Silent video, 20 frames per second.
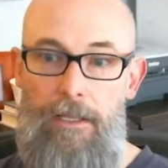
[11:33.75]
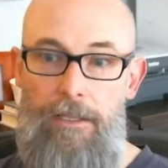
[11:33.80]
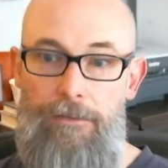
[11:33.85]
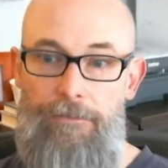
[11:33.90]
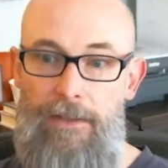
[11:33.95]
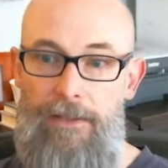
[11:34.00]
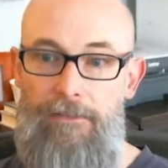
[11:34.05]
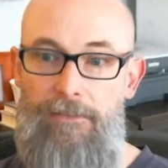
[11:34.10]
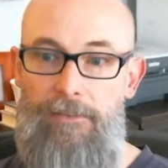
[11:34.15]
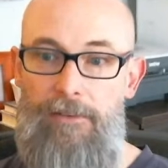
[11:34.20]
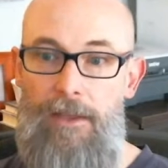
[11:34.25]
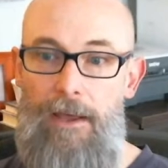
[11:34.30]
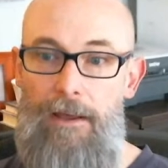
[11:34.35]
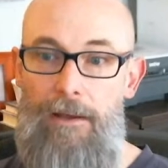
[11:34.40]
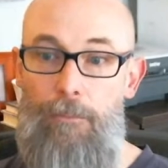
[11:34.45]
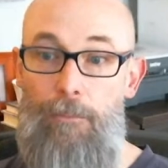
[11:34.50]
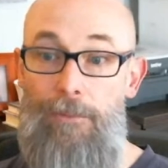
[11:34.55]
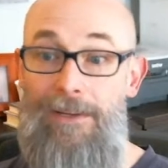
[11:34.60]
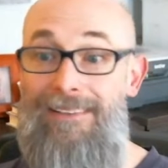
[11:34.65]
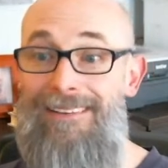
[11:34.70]
The Fed's
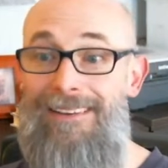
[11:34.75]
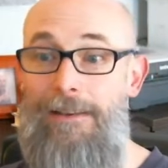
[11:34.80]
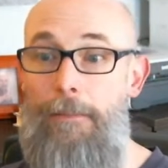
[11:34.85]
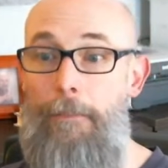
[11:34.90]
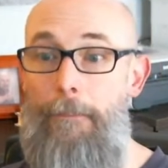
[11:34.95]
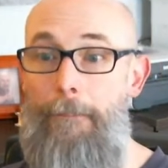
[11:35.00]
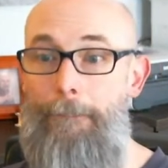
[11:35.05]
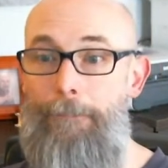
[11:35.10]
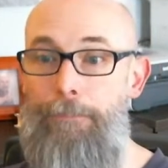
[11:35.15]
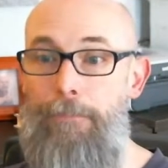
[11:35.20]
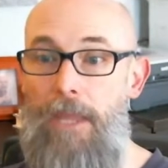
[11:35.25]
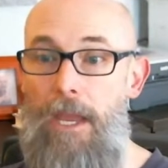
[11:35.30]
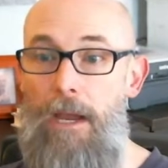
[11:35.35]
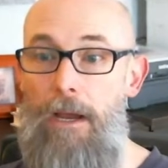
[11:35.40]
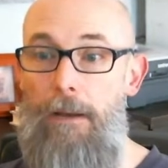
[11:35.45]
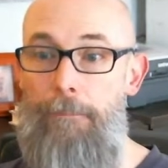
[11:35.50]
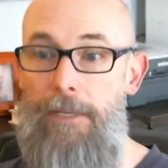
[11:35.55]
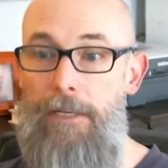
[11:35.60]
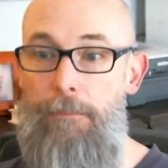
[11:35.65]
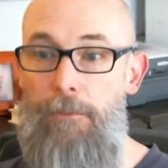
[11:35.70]
recent
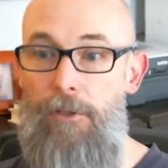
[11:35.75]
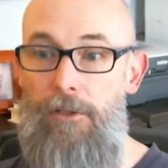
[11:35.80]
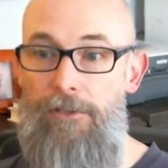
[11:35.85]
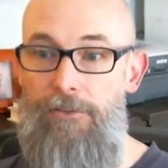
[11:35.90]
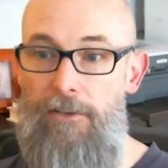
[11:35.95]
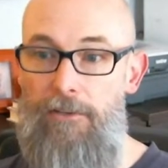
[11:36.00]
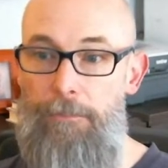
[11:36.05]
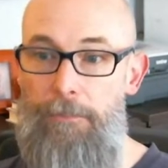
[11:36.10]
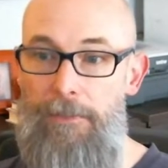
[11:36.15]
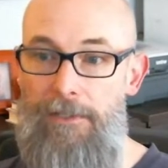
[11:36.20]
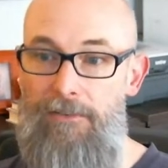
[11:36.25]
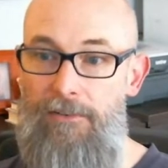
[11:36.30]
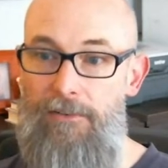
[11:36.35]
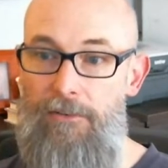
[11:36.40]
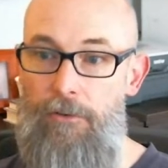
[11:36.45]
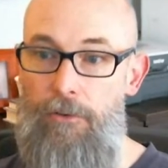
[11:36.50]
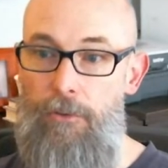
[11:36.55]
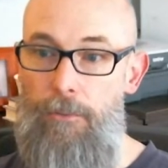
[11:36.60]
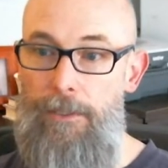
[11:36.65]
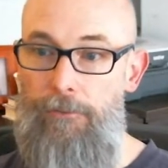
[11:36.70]
minimal
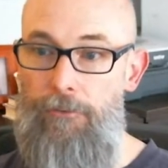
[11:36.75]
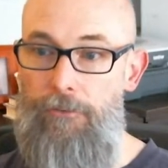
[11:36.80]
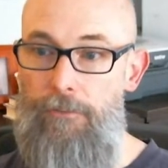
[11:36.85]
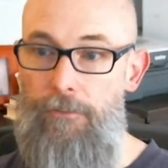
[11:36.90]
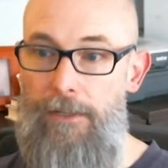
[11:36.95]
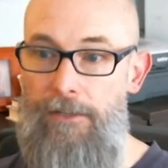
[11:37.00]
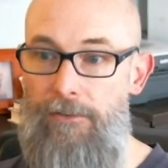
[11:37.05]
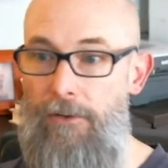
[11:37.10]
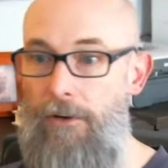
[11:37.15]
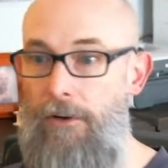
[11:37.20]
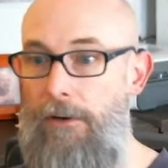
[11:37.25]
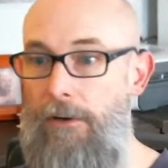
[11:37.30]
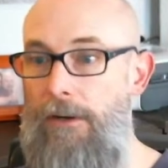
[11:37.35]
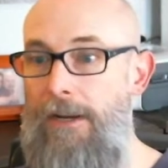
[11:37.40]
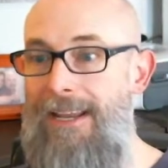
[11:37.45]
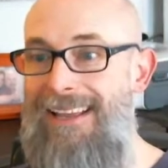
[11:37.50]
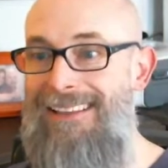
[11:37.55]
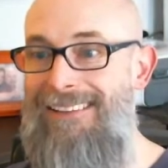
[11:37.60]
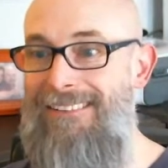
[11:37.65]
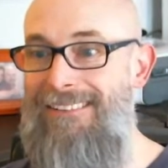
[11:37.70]
adjustments to interest rates are
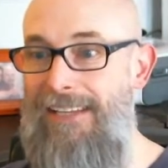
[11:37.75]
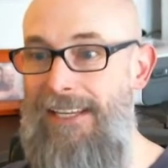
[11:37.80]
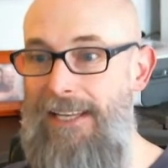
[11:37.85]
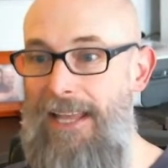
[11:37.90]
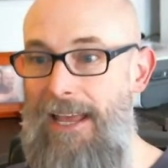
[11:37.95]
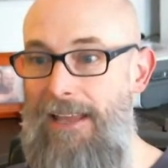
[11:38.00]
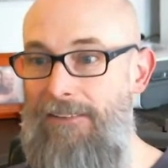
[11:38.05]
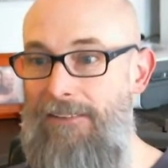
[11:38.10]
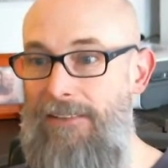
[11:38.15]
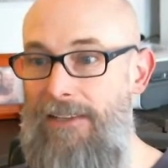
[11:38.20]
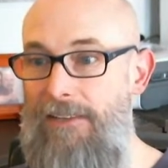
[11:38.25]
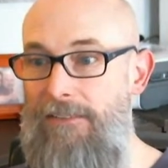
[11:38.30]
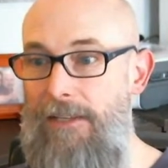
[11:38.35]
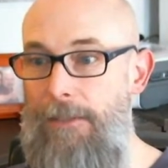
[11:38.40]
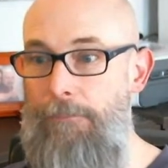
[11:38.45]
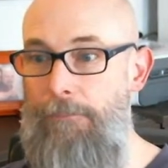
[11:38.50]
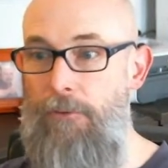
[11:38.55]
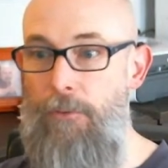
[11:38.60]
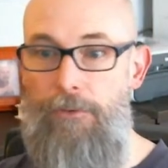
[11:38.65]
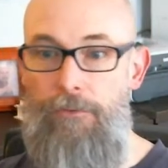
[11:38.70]
seen as an
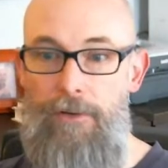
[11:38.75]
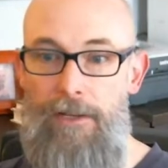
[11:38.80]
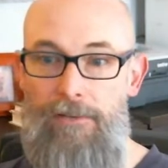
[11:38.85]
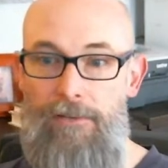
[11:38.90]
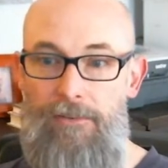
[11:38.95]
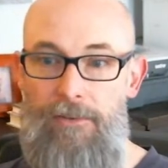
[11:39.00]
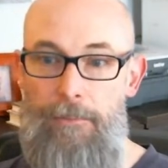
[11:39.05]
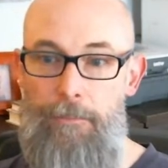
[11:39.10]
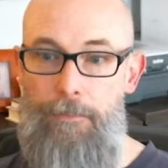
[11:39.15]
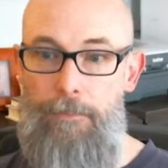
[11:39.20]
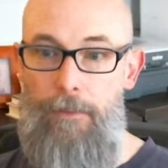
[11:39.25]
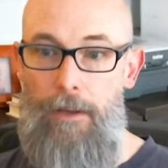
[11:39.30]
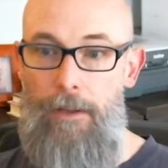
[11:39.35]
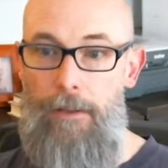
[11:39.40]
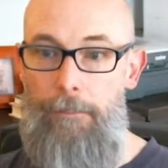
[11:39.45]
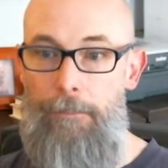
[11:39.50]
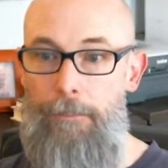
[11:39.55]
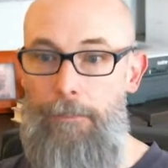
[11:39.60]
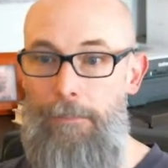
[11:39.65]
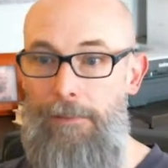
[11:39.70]
attempt to address
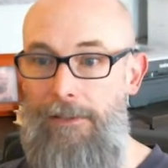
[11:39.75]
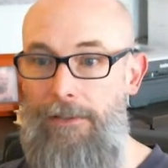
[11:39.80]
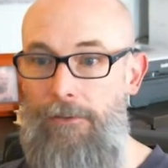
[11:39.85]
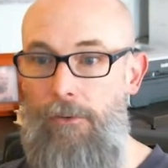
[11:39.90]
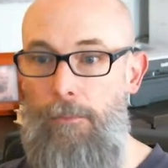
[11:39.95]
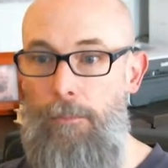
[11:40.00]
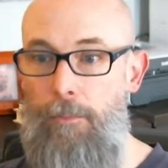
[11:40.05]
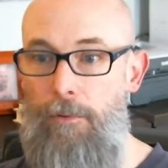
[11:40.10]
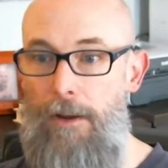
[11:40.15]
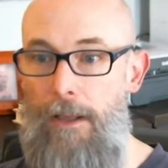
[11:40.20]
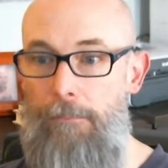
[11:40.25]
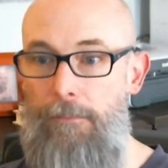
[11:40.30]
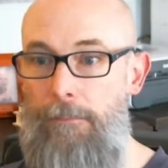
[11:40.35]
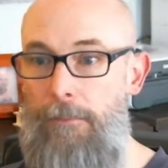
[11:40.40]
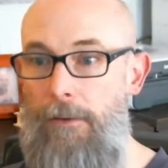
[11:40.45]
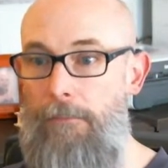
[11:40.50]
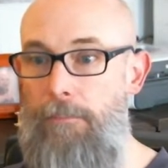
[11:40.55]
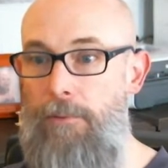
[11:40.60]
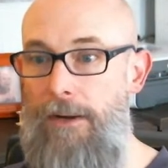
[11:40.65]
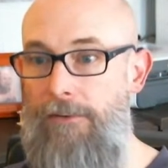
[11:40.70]
the political
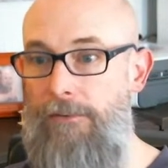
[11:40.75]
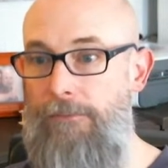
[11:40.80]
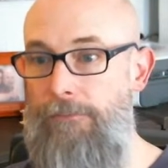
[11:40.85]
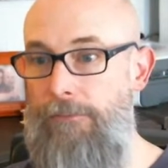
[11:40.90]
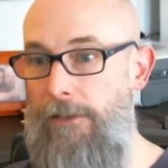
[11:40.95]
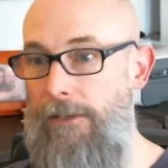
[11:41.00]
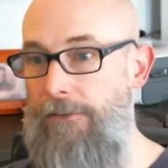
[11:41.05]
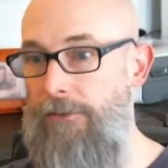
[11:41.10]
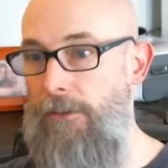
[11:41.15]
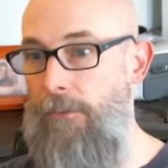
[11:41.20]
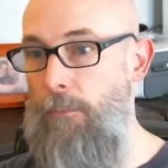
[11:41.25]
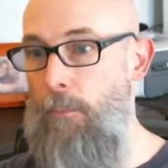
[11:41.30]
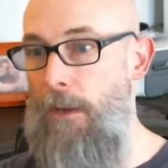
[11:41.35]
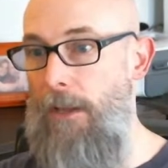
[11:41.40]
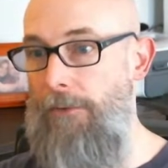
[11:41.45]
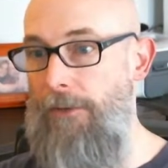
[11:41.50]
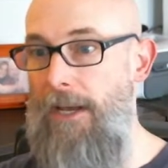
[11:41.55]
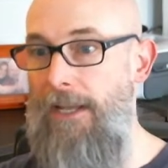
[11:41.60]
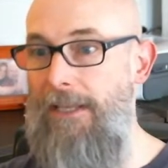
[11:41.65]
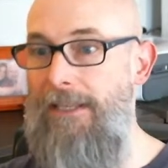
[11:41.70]
problem of price inflation
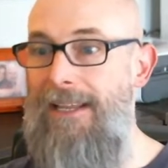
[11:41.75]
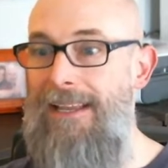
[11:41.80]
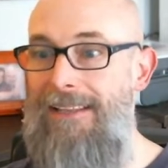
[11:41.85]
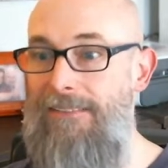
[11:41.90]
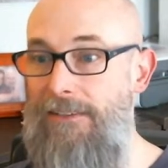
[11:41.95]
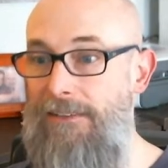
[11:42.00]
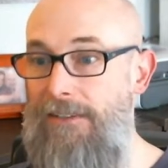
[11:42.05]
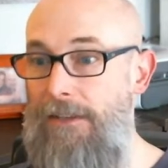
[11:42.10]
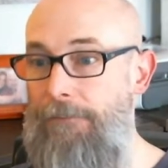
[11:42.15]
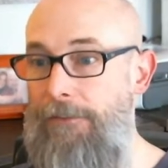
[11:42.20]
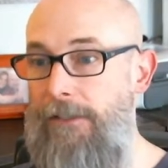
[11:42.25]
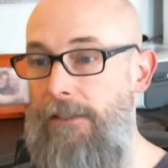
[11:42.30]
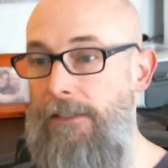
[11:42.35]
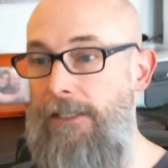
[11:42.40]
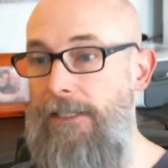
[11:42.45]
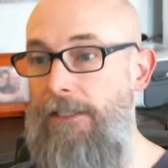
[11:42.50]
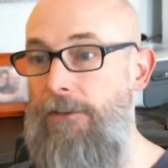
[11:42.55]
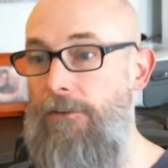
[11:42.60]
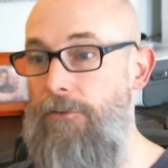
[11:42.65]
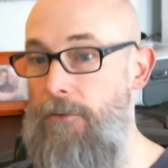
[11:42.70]
while not
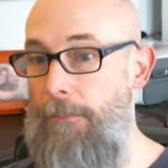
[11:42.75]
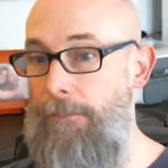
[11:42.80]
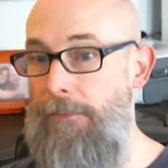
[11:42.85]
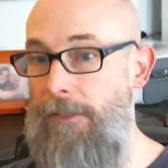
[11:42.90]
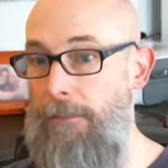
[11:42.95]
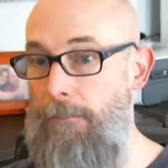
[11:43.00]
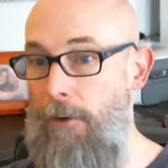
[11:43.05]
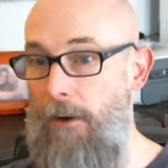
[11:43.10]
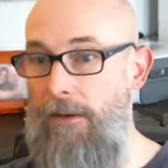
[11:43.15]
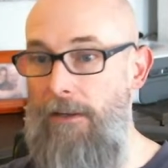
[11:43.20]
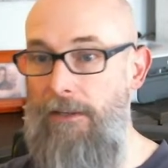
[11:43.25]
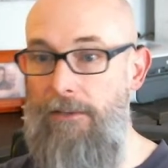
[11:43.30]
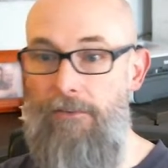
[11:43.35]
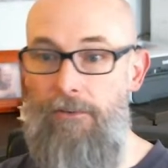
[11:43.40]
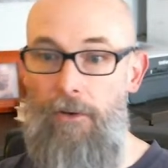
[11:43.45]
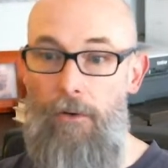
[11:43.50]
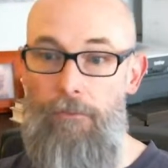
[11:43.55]
significantly disrupting markets.